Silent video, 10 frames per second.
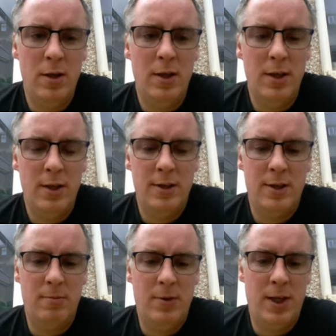look,
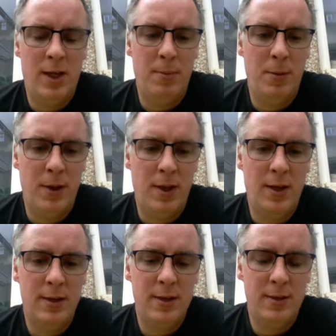so I'm really
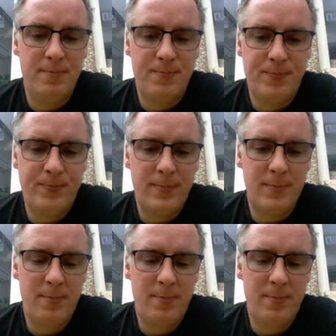happy with that.